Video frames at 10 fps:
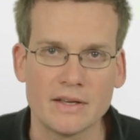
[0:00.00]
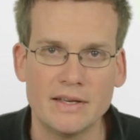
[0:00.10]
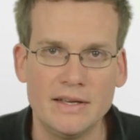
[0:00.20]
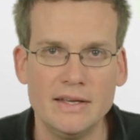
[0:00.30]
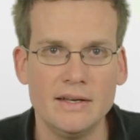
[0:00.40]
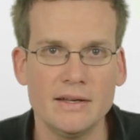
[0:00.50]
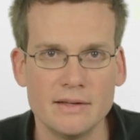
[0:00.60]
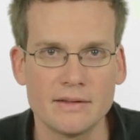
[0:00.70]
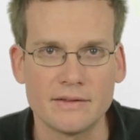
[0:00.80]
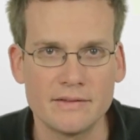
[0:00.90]
Like
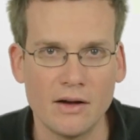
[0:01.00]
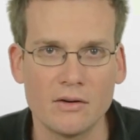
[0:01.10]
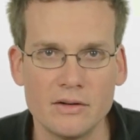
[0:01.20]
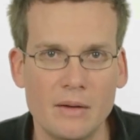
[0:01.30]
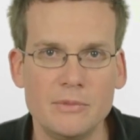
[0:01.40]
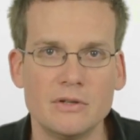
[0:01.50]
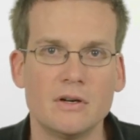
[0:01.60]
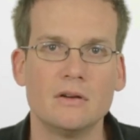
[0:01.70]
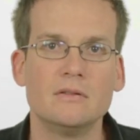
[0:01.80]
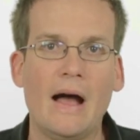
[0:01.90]
heating in the stellar
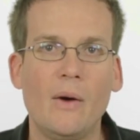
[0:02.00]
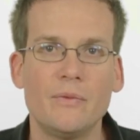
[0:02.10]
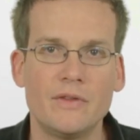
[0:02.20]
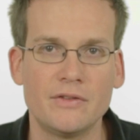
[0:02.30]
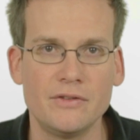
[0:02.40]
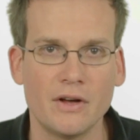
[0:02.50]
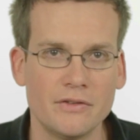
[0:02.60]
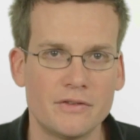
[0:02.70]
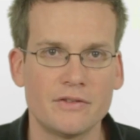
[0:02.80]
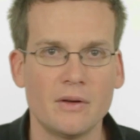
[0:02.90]
nebula allowed this
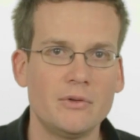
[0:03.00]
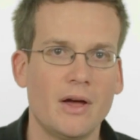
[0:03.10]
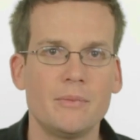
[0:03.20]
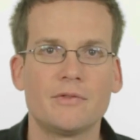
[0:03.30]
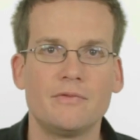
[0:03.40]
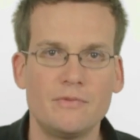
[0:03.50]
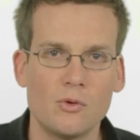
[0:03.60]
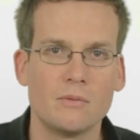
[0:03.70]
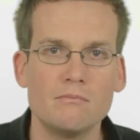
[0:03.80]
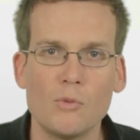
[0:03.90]
dust to sometimes
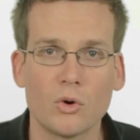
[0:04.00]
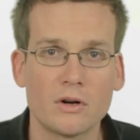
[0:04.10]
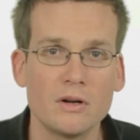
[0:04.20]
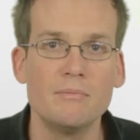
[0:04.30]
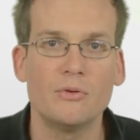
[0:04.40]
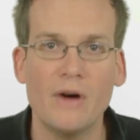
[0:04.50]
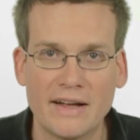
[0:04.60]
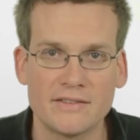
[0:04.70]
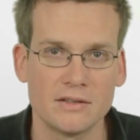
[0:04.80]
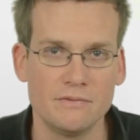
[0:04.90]
form more
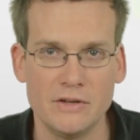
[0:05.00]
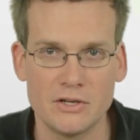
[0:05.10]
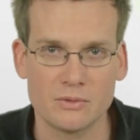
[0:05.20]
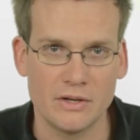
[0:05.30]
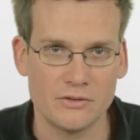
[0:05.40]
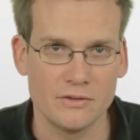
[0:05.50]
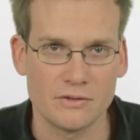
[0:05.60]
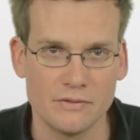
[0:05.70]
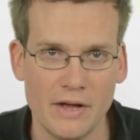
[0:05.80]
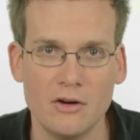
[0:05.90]
complex
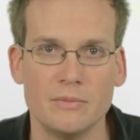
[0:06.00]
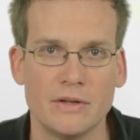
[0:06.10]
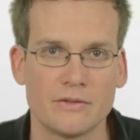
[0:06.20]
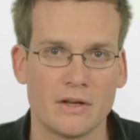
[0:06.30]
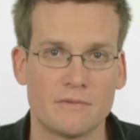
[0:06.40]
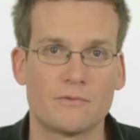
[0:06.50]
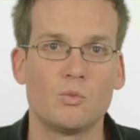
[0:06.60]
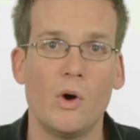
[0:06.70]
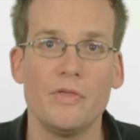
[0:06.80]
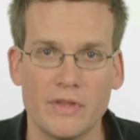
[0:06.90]
configurations of elements, like for
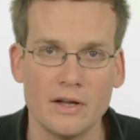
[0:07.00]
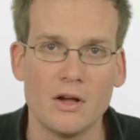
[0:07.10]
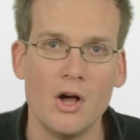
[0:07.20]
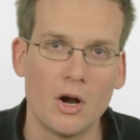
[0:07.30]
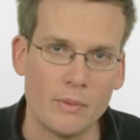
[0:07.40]
one thing,